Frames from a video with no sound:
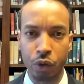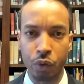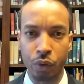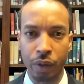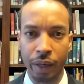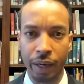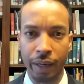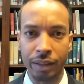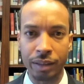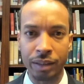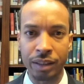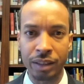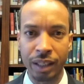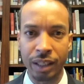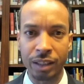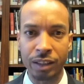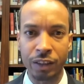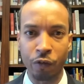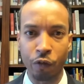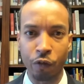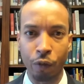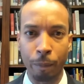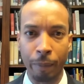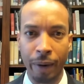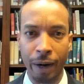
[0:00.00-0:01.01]
the United
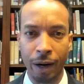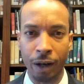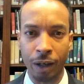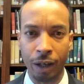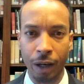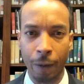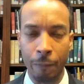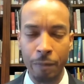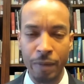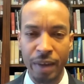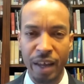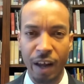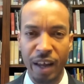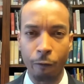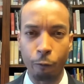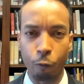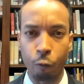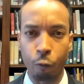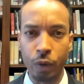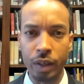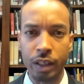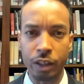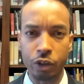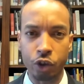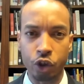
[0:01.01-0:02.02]
States of America if
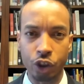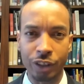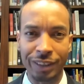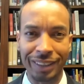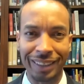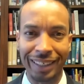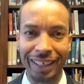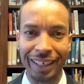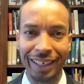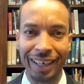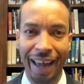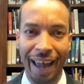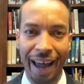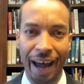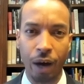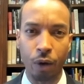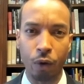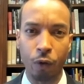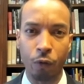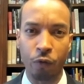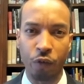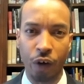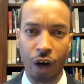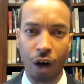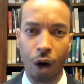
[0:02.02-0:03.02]
we can just get
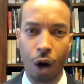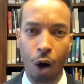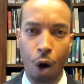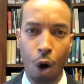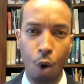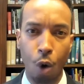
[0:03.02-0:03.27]
out of our